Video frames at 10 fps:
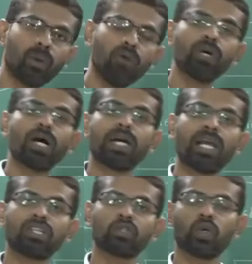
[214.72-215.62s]
up of
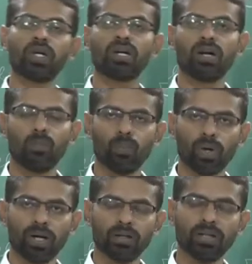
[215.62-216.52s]
electronic
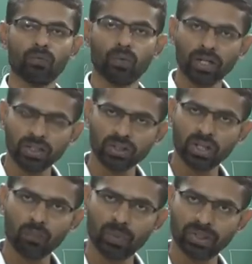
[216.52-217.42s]
component. The
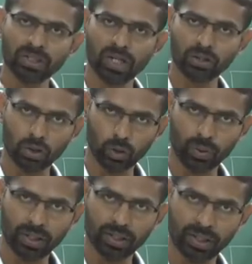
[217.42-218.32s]
function of machine control
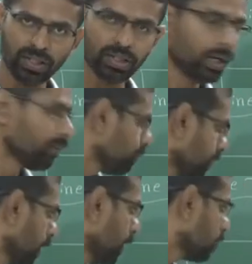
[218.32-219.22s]
unit is,
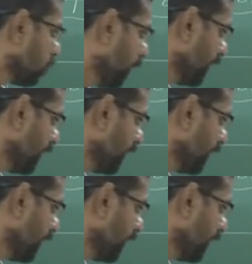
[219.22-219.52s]
so